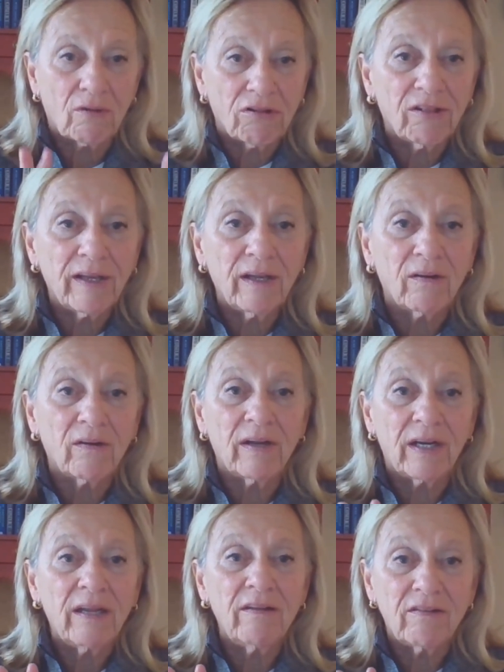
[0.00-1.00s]
clear
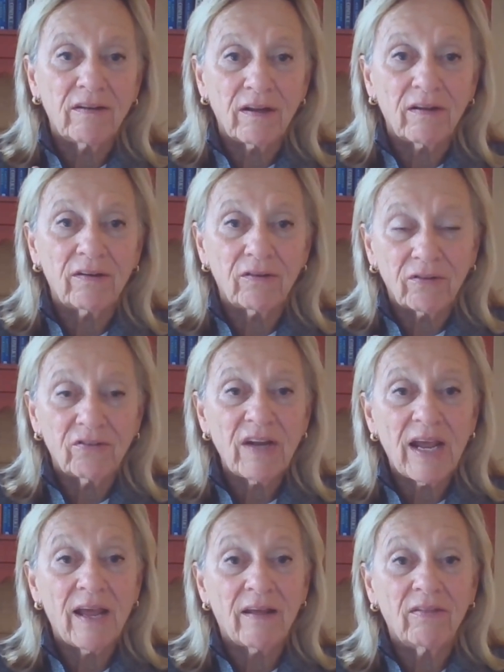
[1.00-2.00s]
and easy to
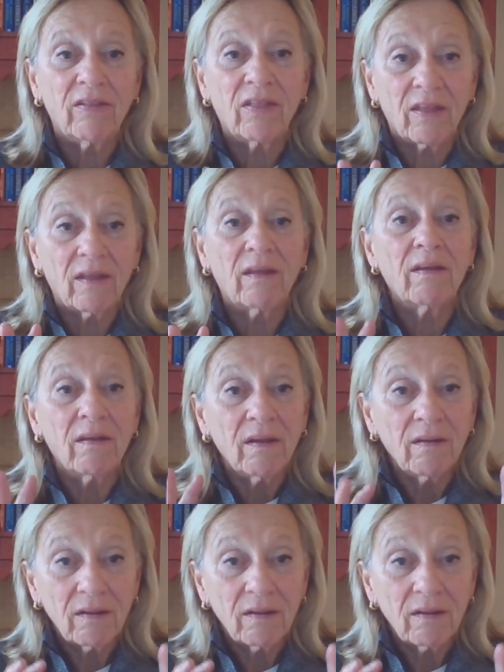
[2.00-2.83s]
understand. The